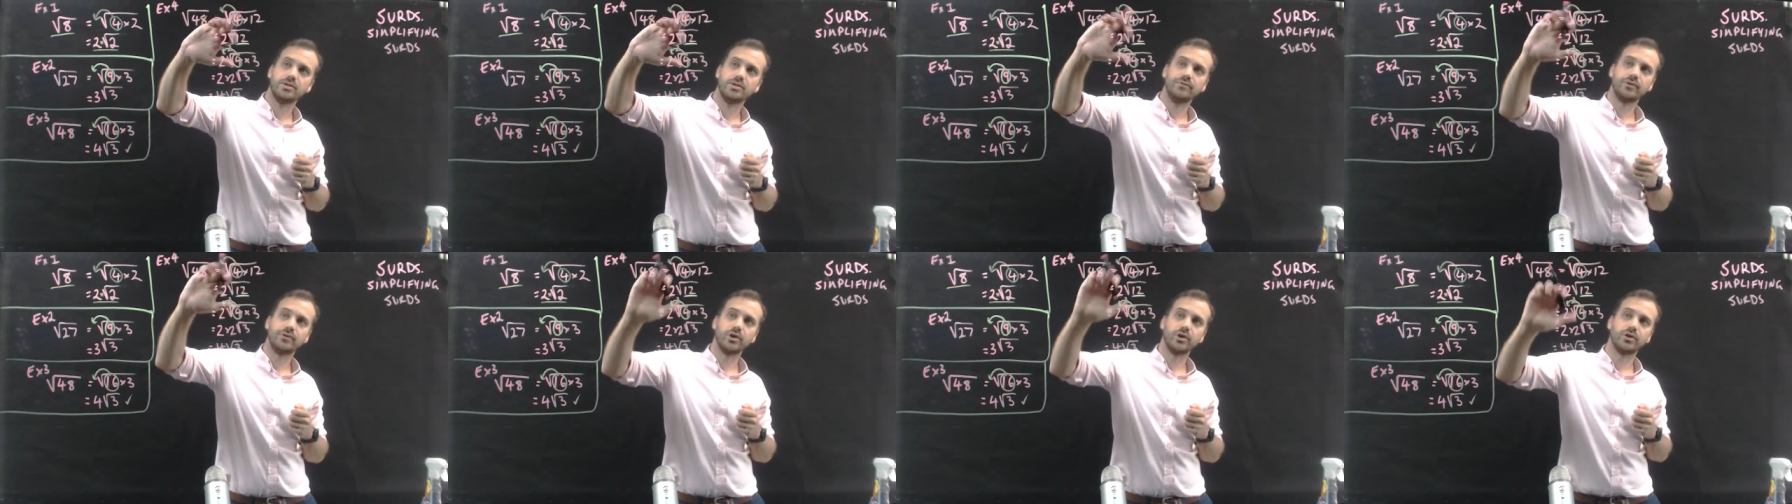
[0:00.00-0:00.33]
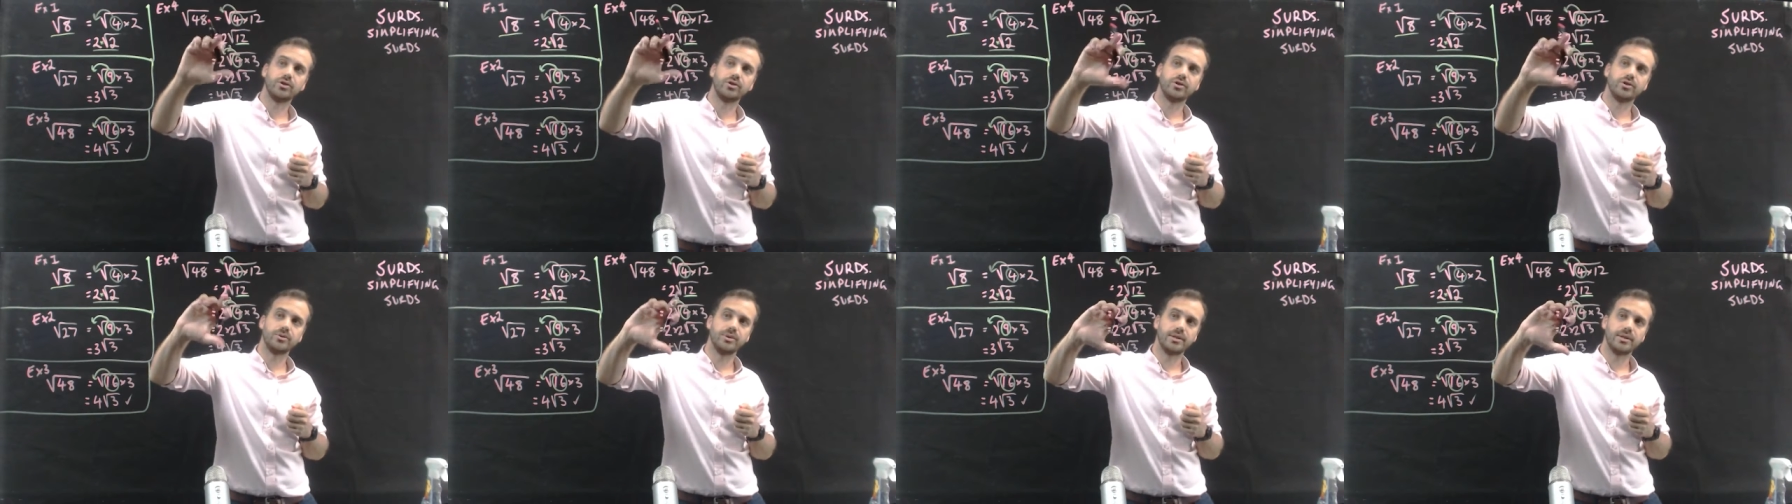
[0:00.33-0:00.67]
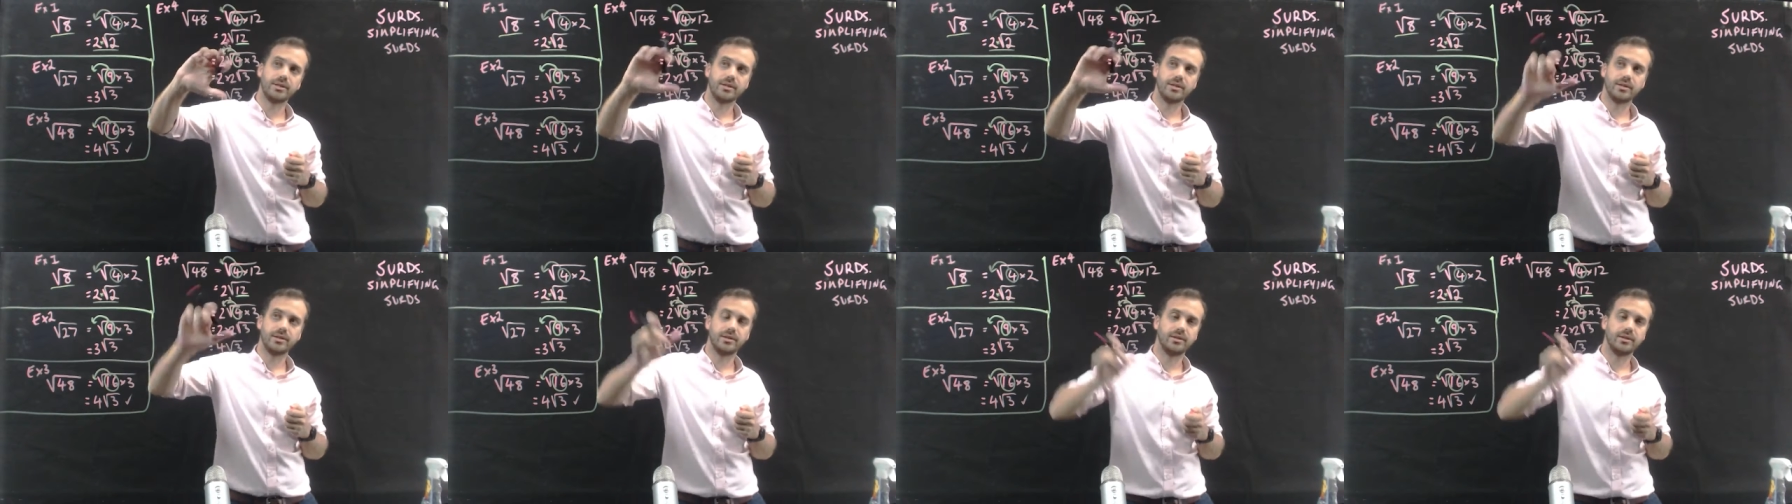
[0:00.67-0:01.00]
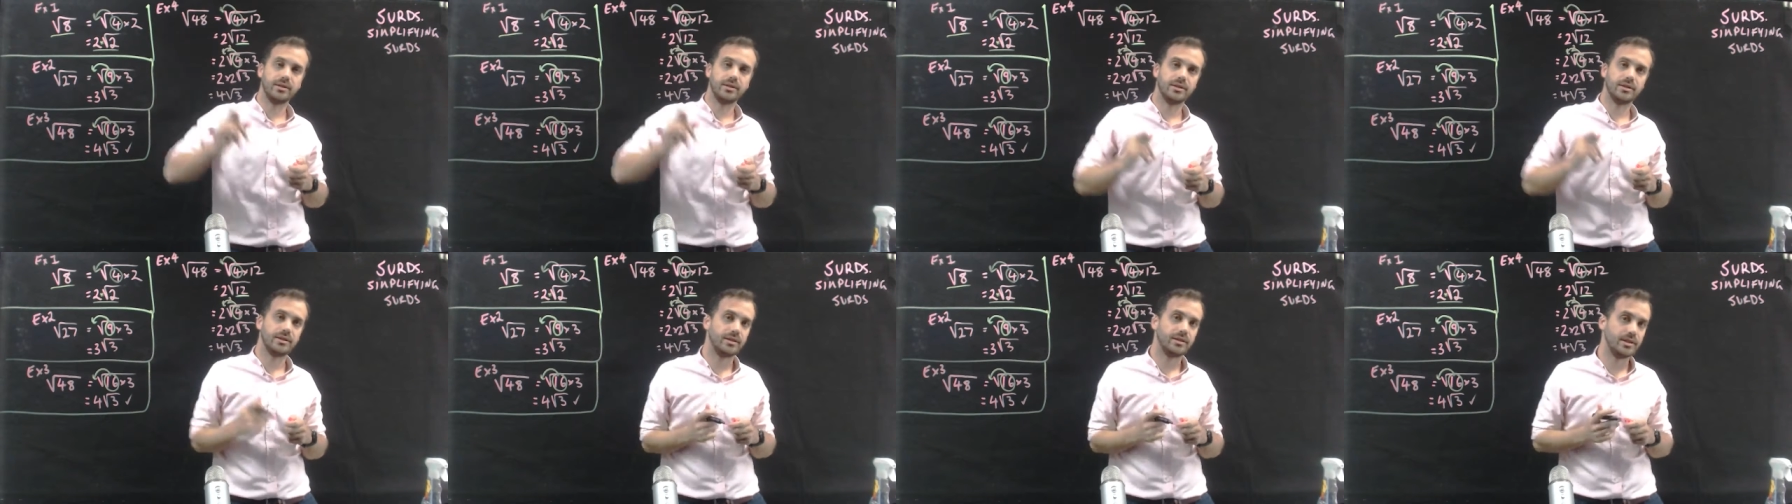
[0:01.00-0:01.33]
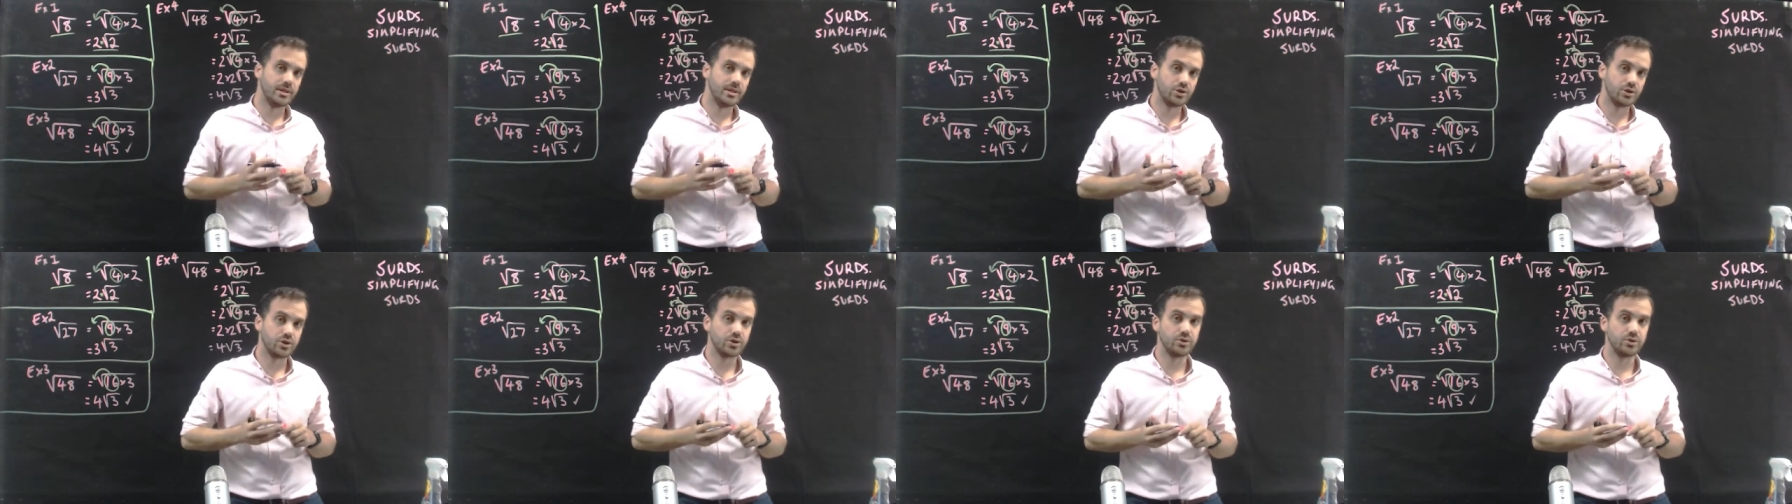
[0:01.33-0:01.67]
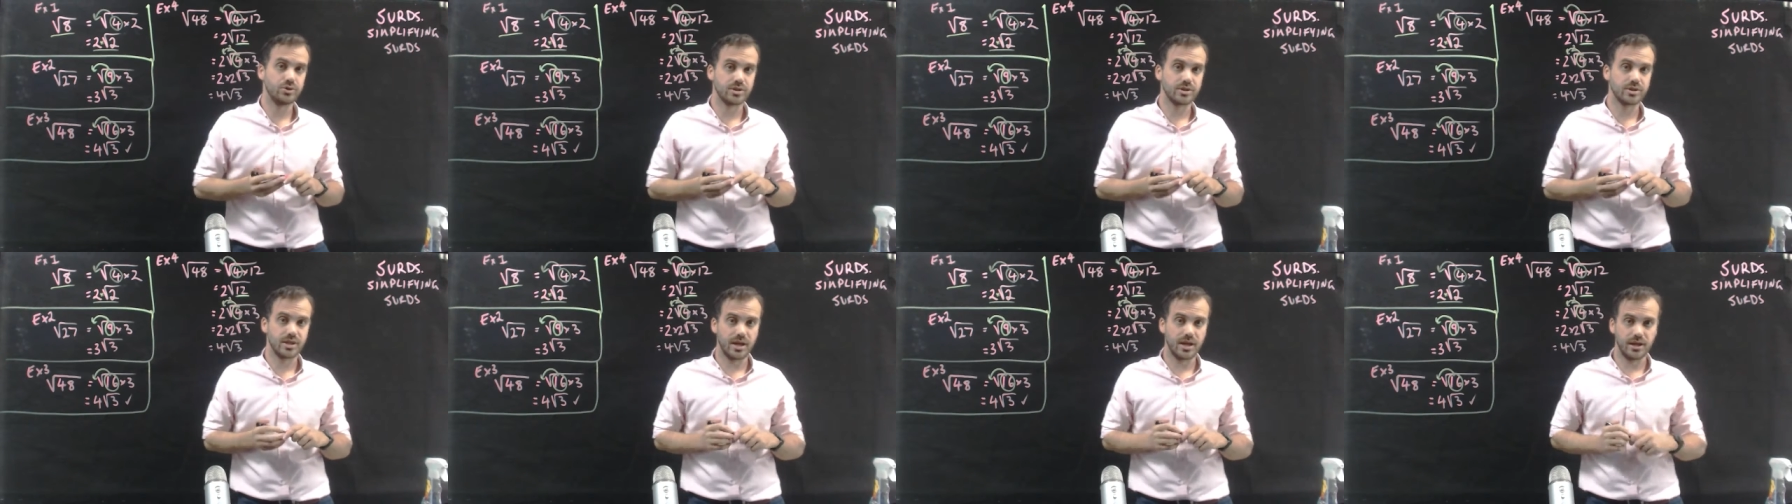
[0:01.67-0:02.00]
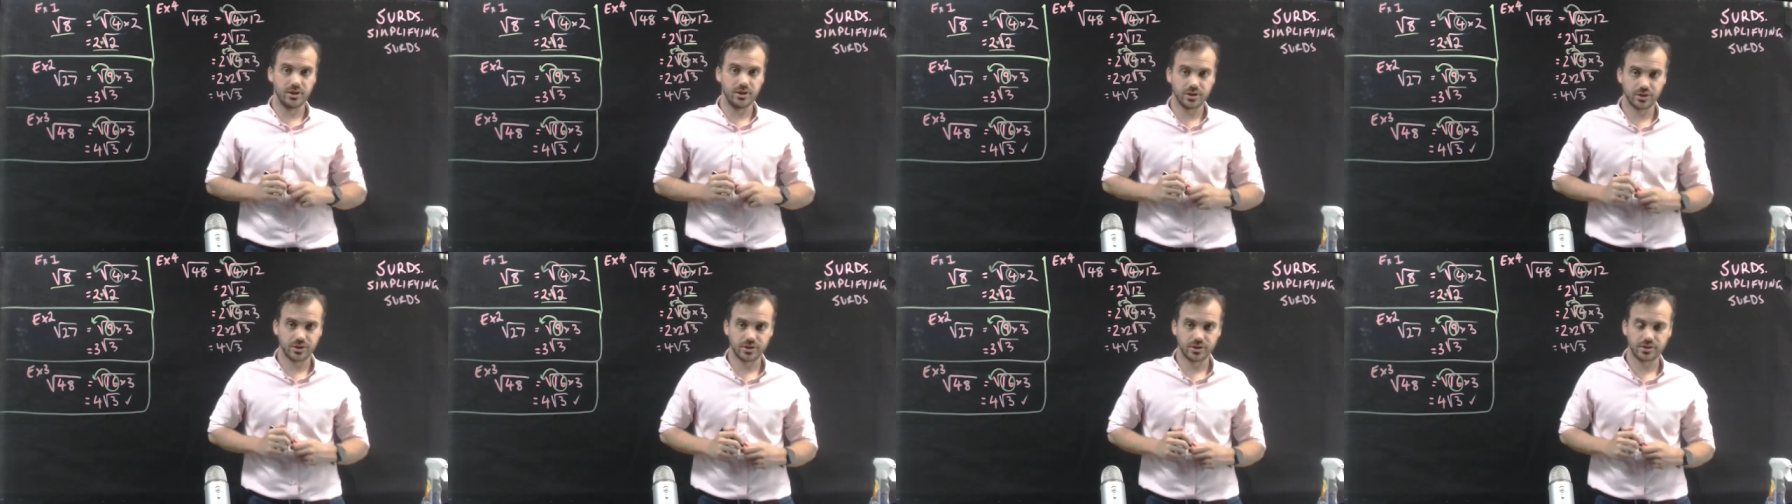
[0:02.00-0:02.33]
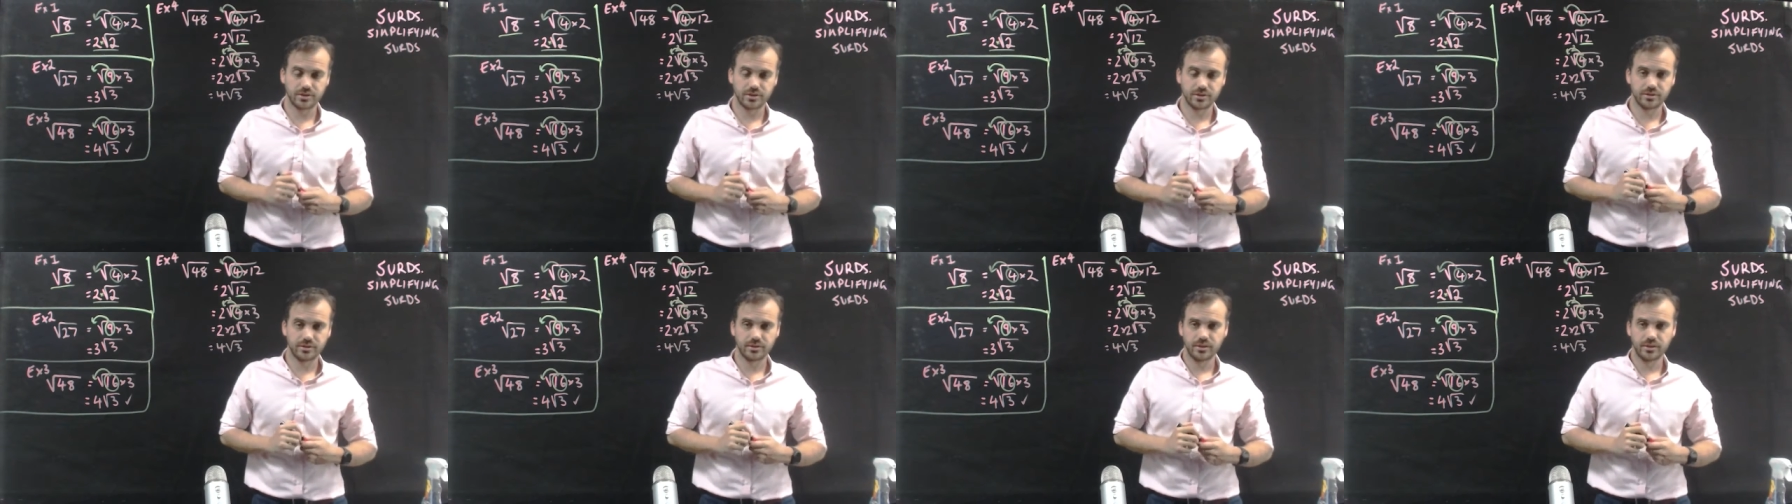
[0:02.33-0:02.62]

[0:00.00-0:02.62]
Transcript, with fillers: you've got to do it in two stages.